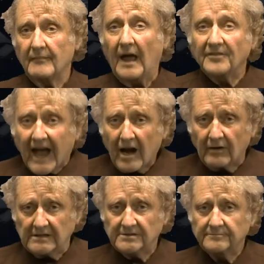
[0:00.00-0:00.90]

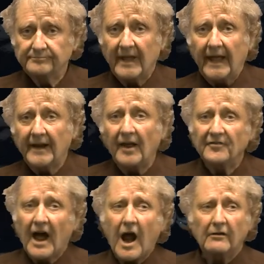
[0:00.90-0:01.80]
Antares. And
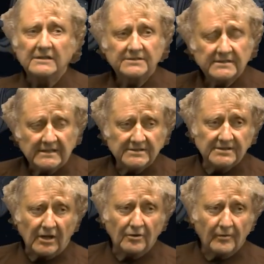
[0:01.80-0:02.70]
Antares is
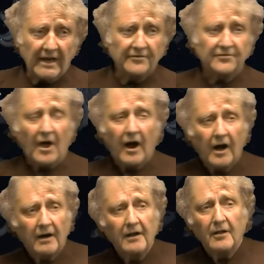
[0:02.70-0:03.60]
a great
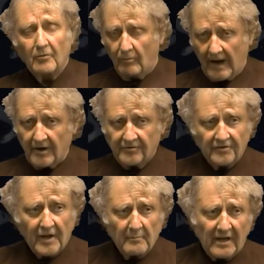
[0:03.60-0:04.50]
star, reddish
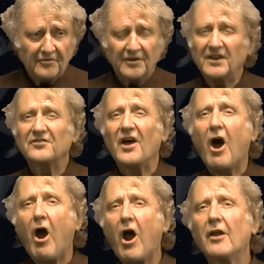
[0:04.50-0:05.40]
as I mentioned. It's the
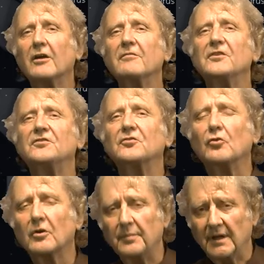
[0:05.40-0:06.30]
heart of the
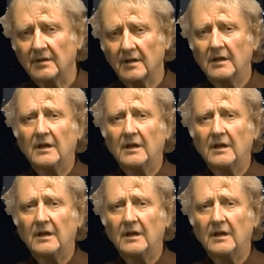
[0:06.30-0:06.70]
scorpion.